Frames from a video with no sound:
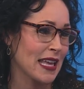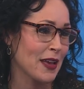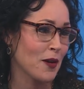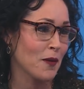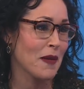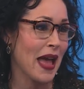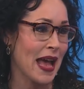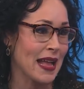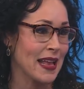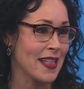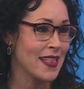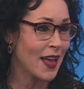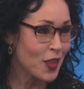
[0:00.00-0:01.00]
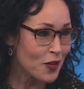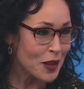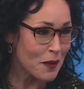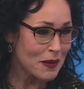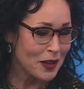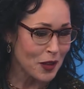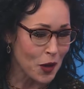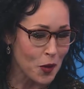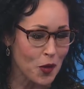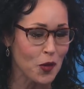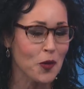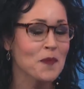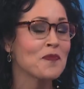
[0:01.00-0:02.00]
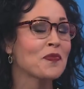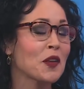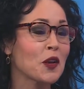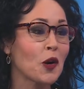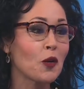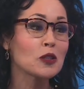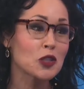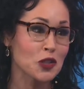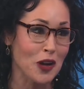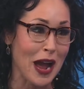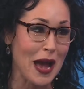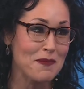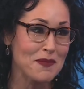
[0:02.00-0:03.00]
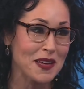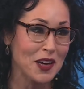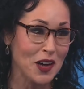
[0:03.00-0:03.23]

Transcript: a.m. at another Lubbock local, Gold okay. Stripe